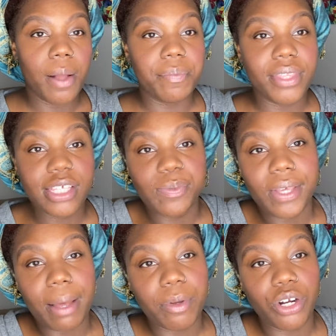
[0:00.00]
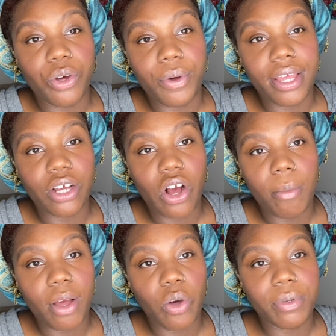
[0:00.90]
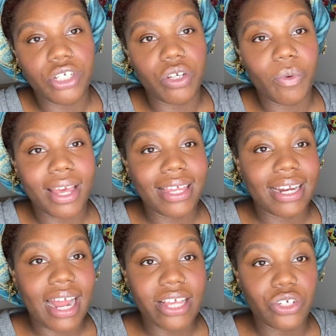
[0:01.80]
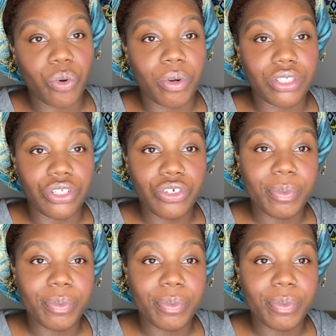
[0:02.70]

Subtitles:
this week I'm gonna go ahead and call my OBGYN and ask her what to do,